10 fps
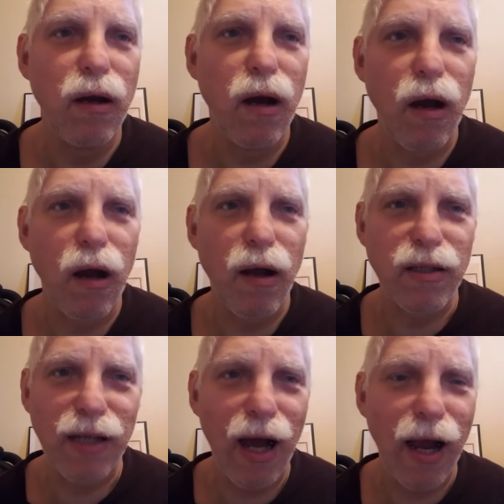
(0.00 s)
as
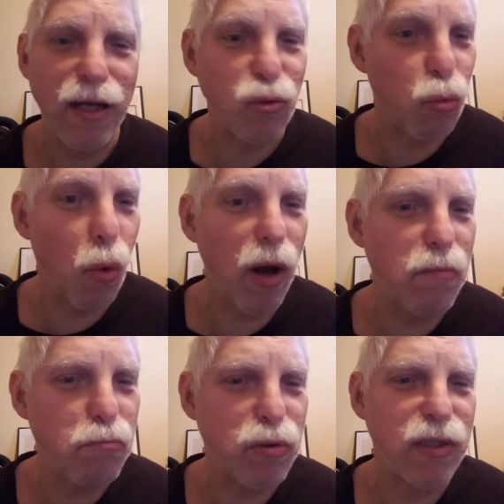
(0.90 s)
high as
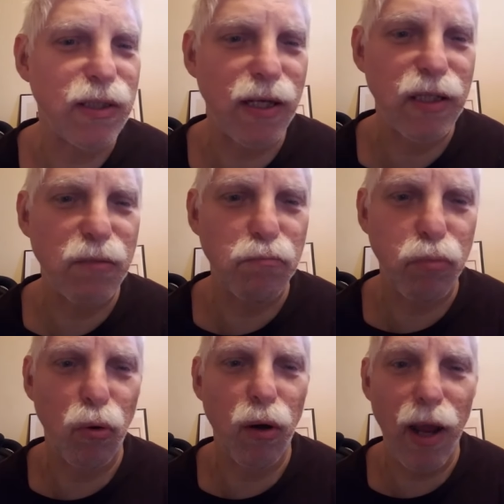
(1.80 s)
1%
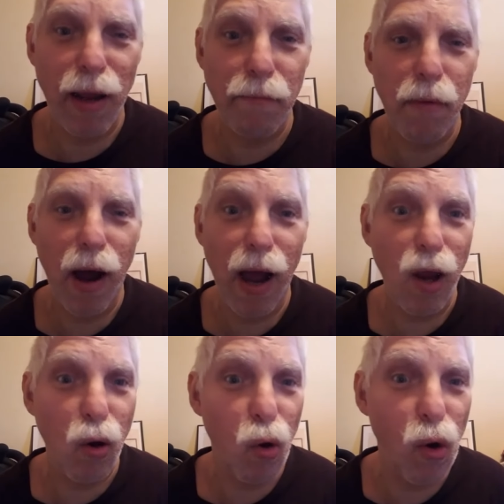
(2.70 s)
per a buy
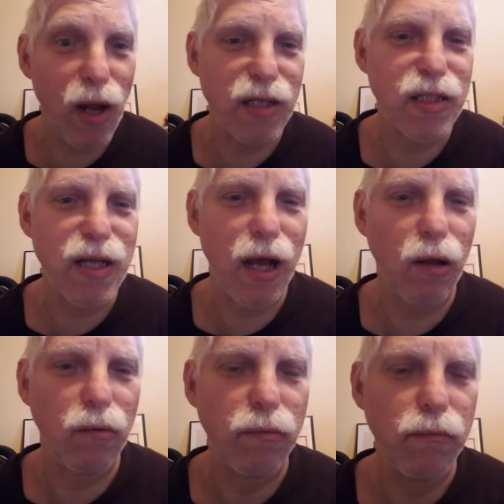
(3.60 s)
or a sell.
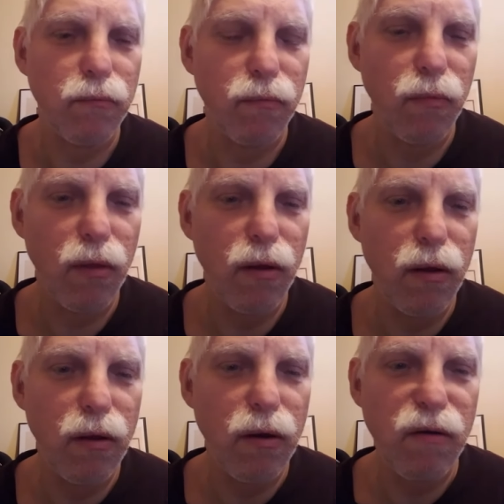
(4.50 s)

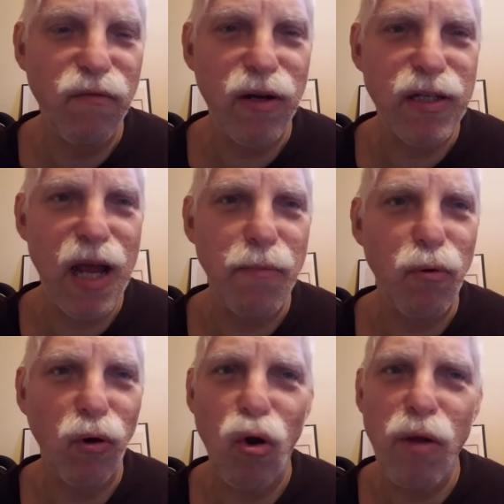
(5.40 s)
For example,
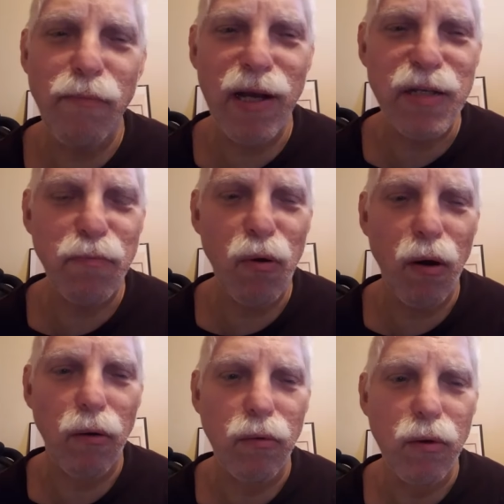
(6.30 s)
Coinbase
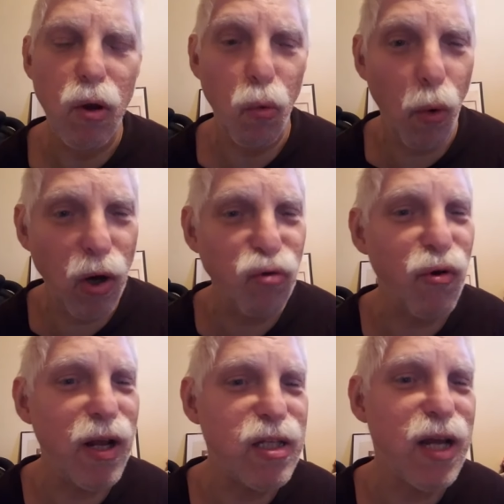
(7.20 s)
Pro, one
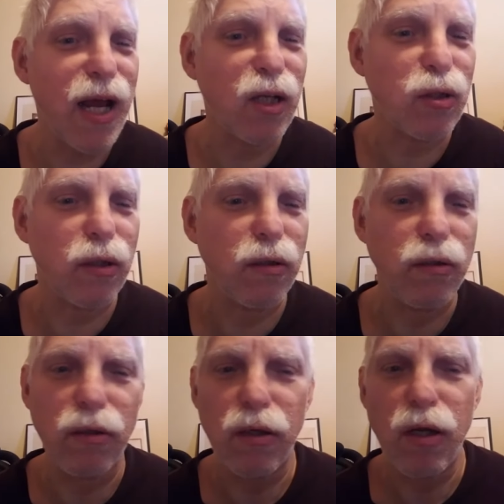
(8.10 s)
transaction,
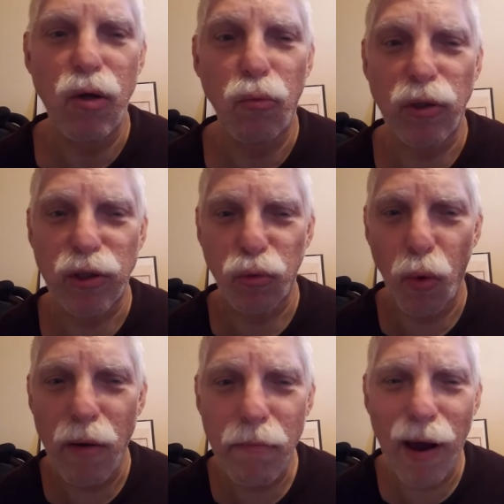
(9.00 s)
which is
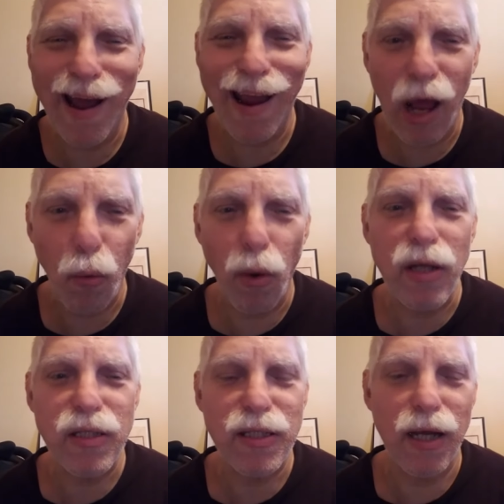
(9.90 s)
one buy and one
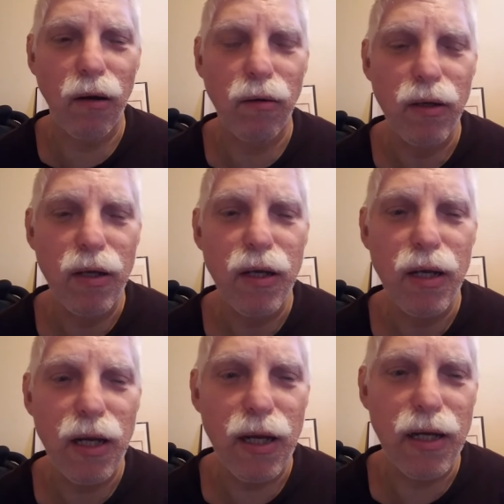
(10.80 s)
sell,
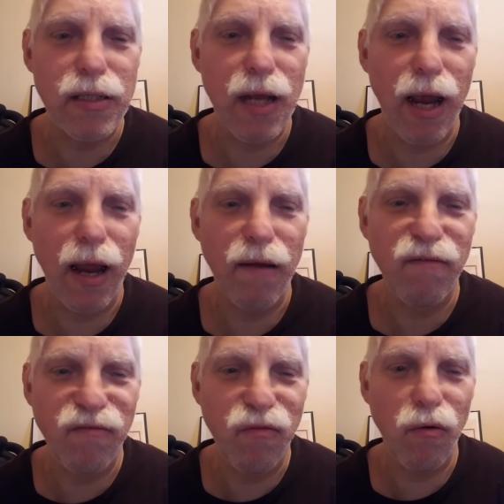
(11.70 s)
is a
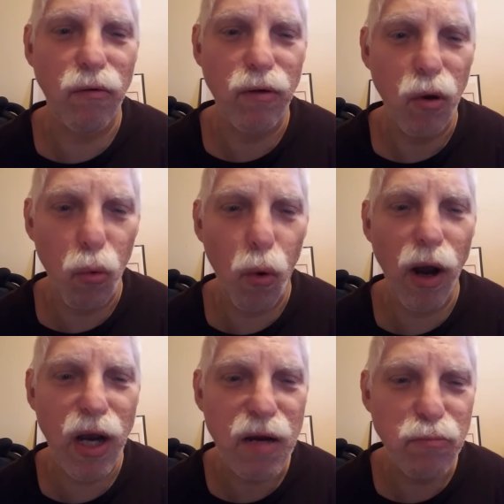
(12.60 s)
full
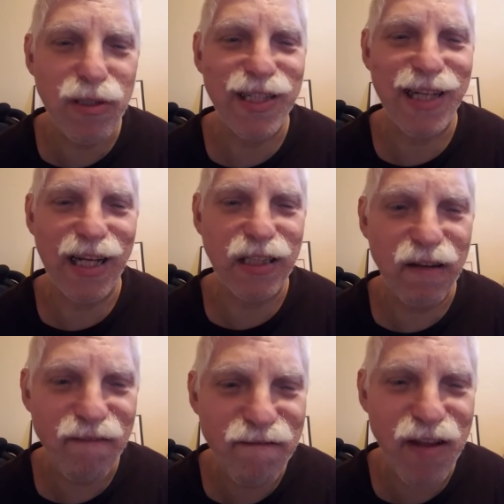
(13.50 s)
1%
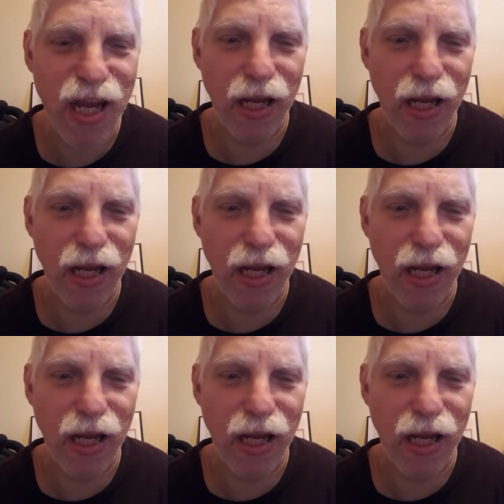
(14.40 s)
fee.